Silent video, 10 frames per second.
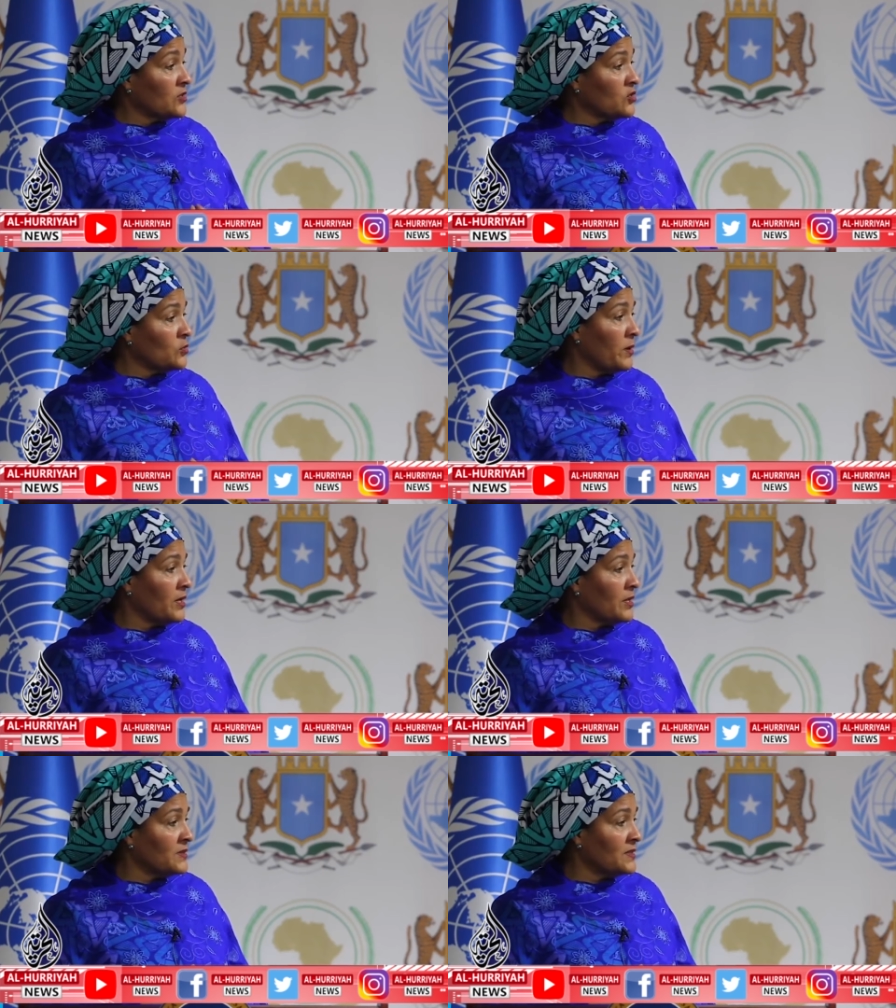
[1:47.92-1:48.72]
to
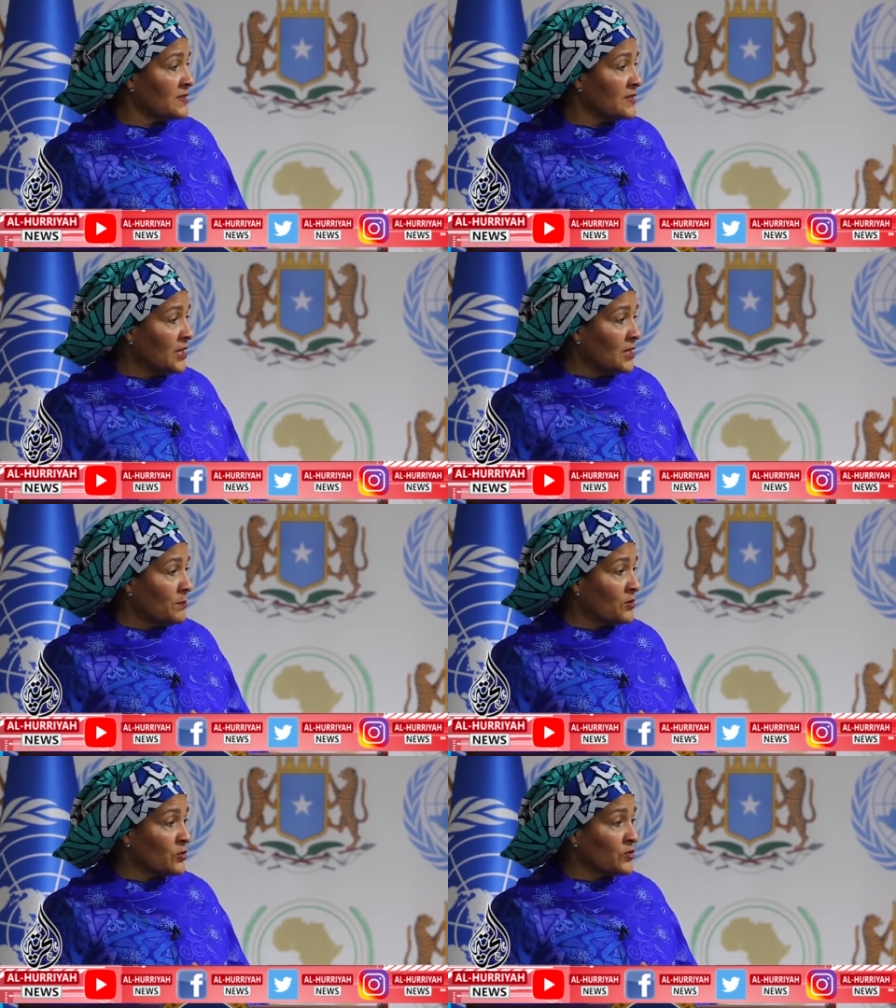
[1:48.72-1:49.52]
Parliament,
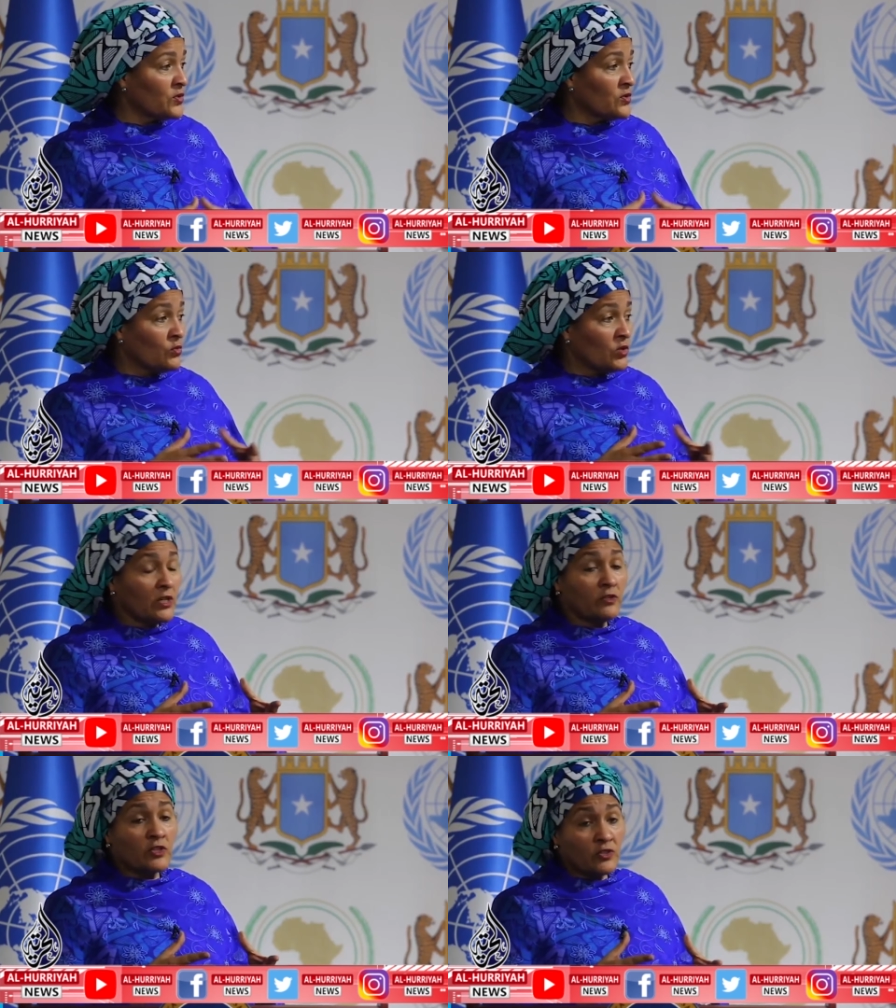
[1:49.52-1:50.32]
but also the
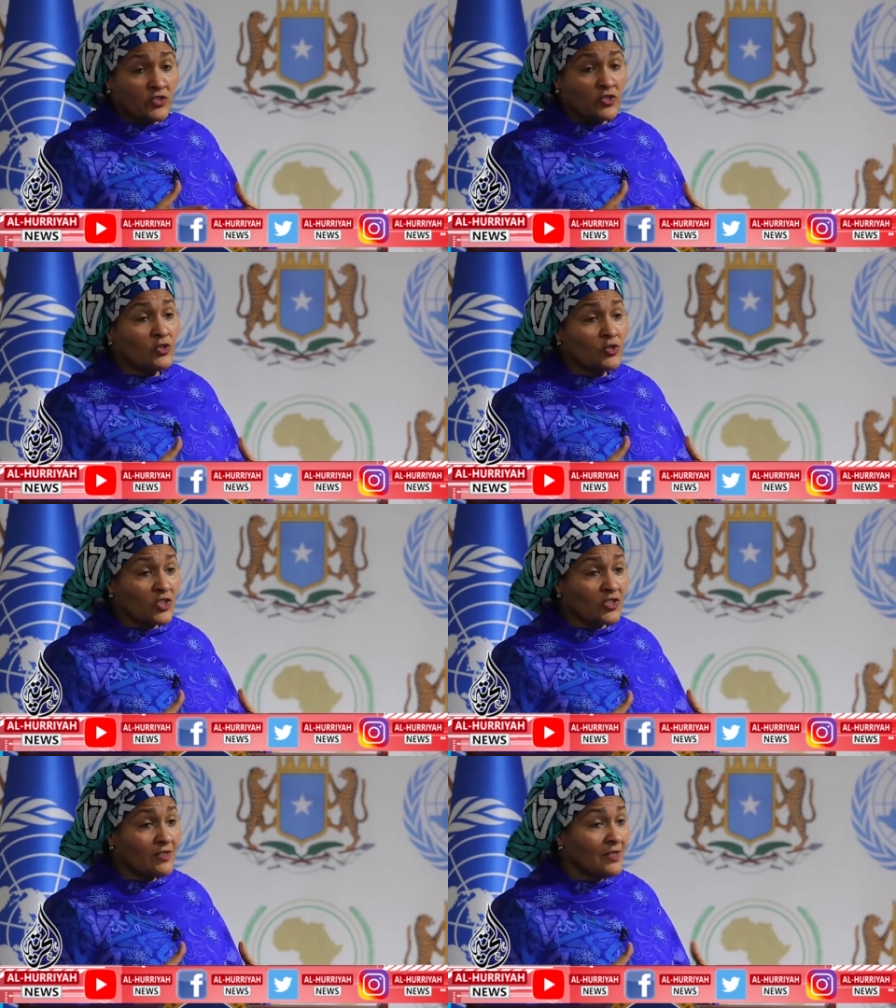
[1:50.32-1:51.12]
work on the
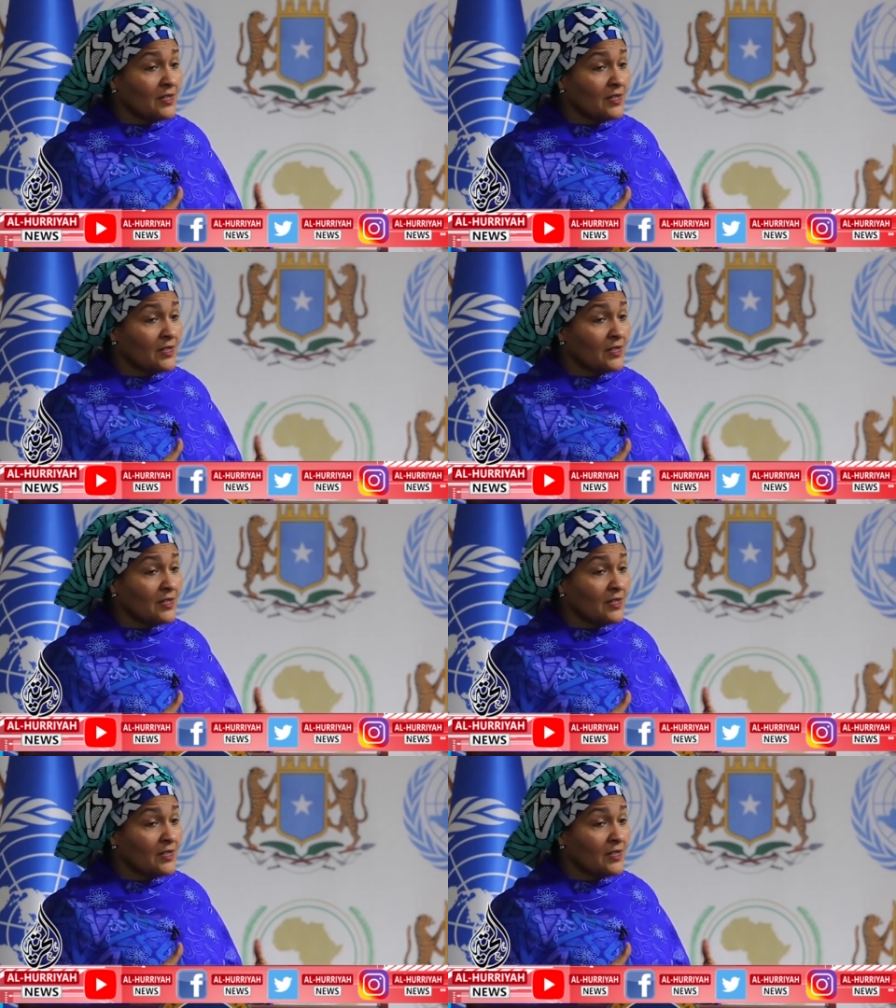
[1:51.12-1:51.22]
Constitution,